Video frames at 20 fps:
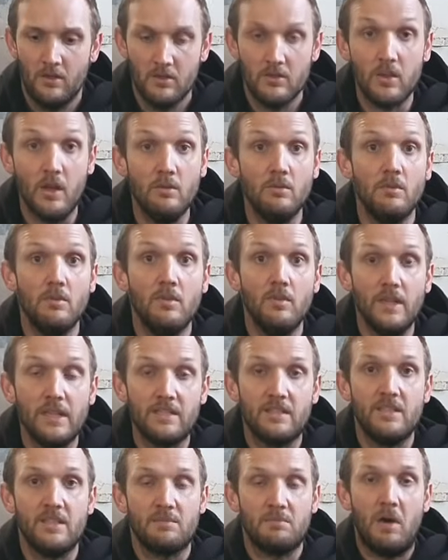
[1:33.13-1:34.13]
So
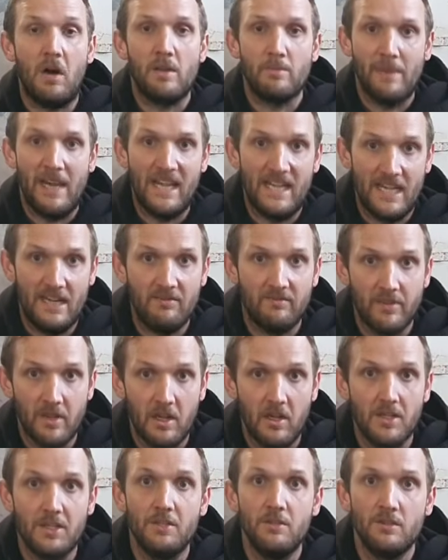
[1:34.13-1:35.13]
this is my main
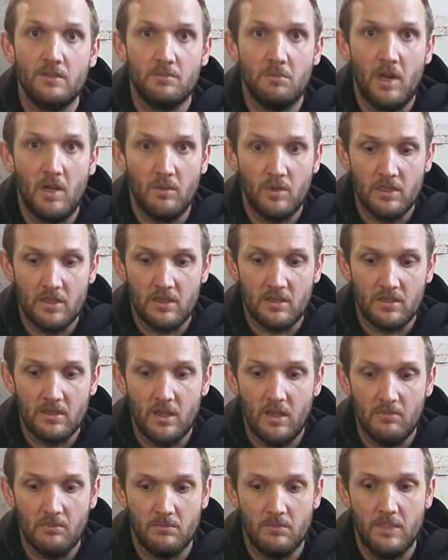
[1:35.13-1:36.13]
anvil I use in my
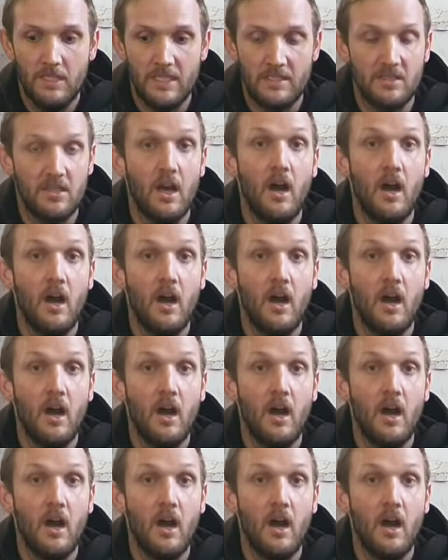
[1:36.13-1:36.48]
workshop. It's